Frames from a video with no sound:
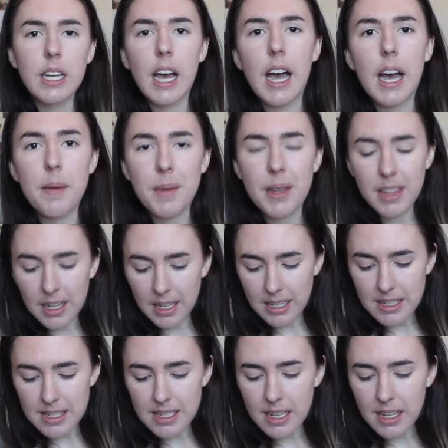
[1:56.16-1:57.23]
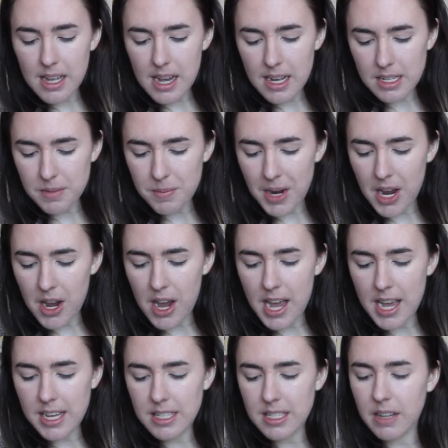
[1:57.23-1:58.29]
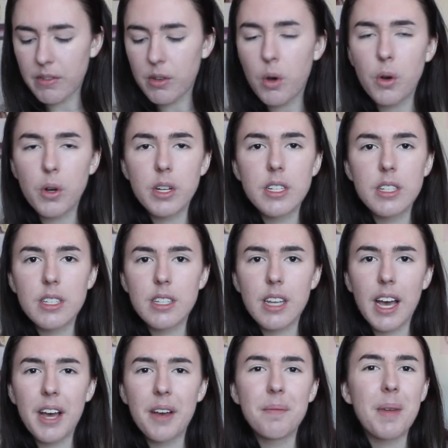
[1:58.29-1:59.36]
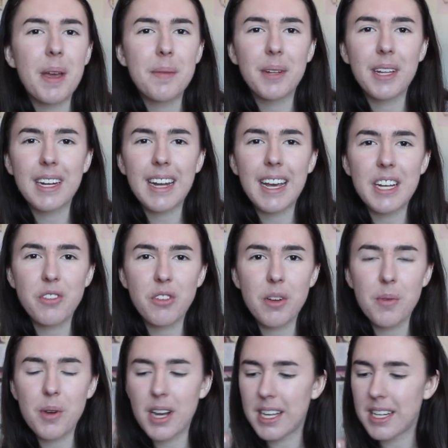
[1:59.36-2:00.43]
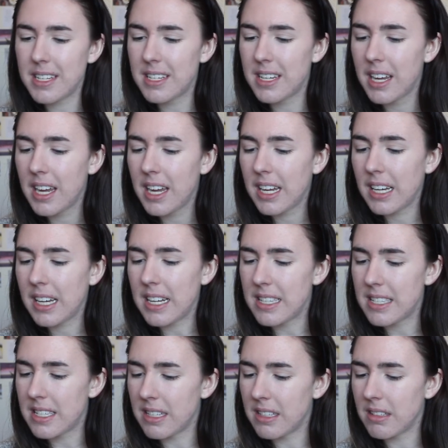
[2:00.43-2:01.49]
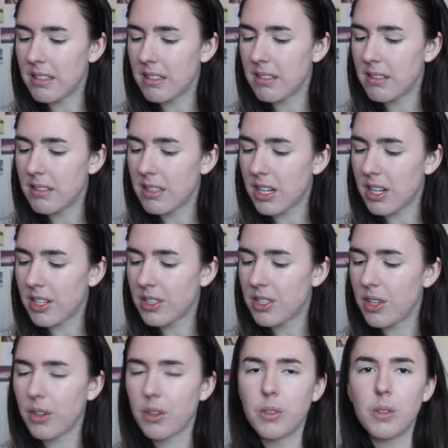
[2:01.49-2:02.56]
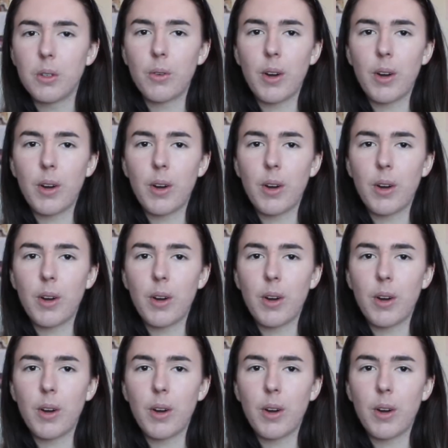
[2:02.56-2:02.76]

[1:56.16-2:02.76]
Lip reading: And then concealer under my eyes, of course, Maybelline Age Rewind Instant Dark Circle